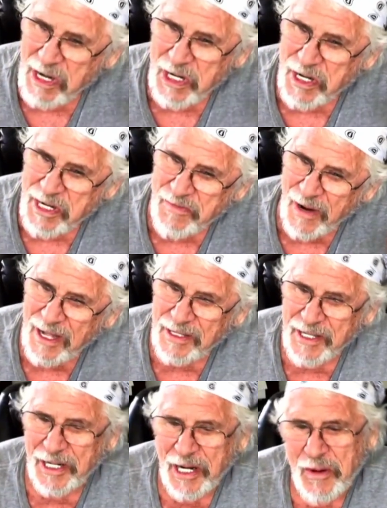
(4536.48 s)
Good.
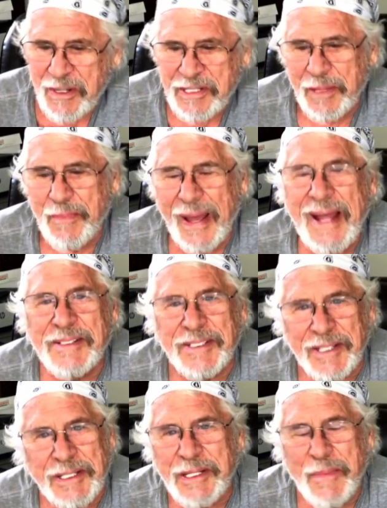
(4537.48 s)
Well, you know, it
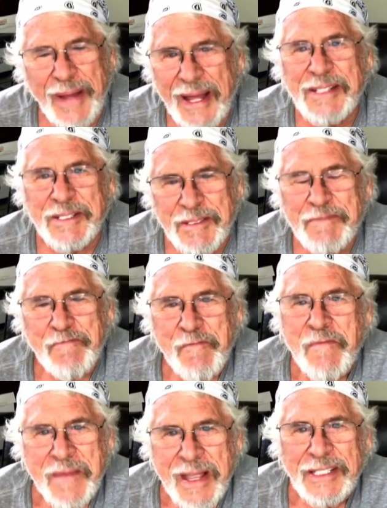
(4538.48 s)
depends.
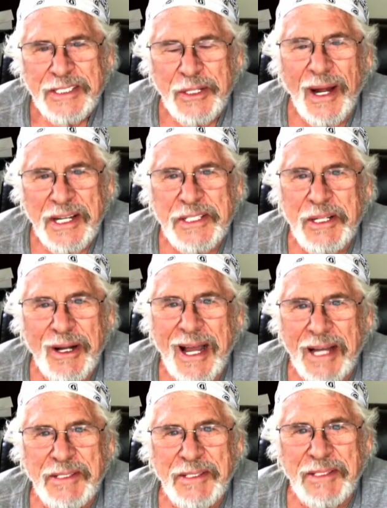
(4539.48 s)
Do I still
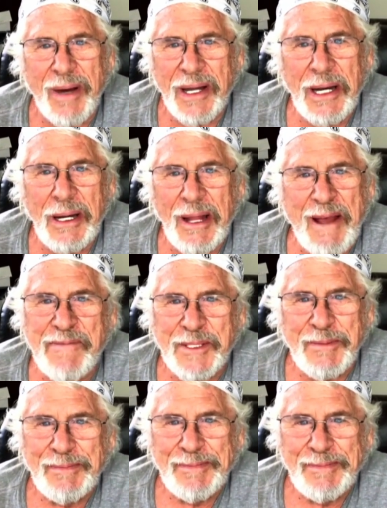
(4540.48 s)
got some money left?